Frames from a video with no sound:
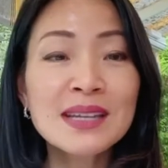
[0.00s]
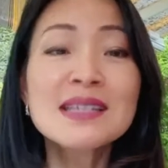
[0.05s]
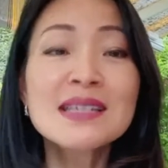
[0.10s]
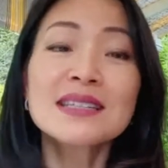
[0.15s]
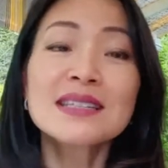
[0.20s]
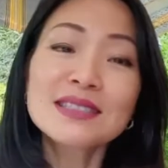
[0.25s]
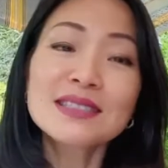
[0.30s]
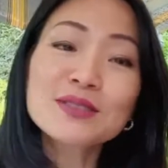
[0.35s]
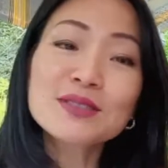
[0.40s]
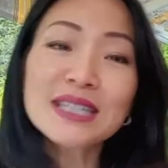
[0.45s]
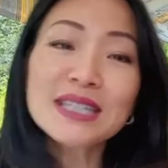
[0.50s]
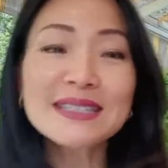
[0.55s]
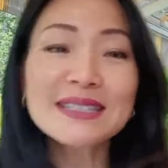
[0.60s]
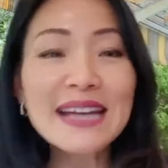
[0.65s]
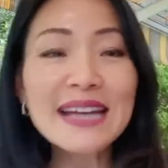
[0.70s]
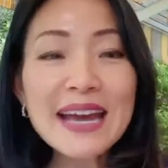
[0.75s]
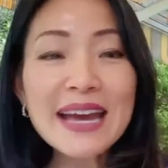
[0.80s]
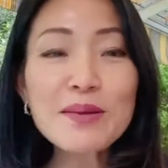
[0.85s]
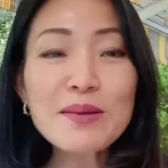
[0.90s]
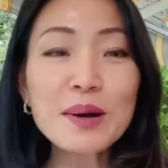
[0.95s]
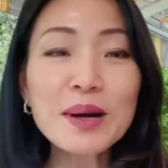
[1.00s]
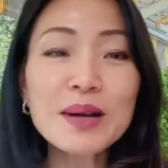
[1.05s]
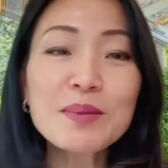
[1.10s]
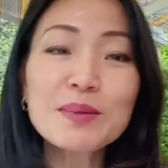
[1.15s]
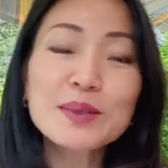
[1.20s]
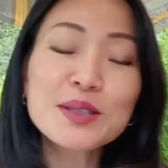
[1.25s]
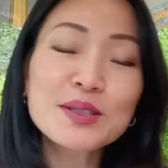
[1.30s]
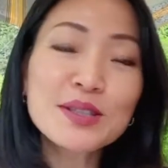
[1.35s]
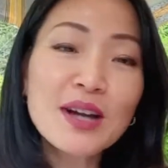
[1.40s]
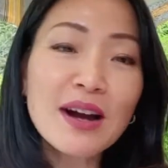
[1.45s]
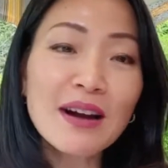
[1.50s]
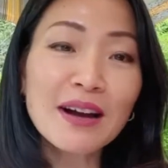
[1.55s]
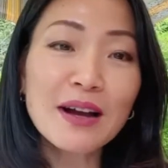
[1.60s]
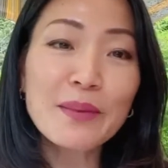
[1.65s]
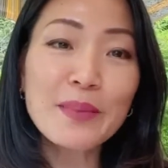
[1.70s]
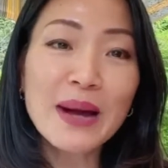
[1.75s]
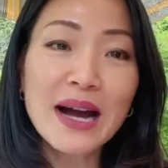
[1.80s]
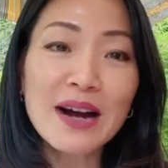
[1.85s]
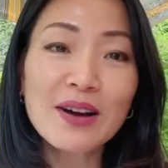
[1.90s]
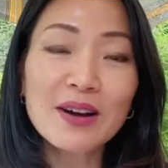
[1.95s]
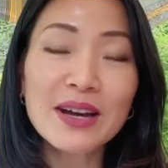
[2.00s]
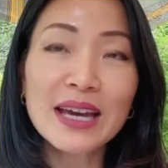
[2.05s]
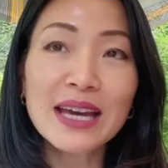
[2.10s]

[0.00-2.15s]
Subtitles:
So today, all I want to talk about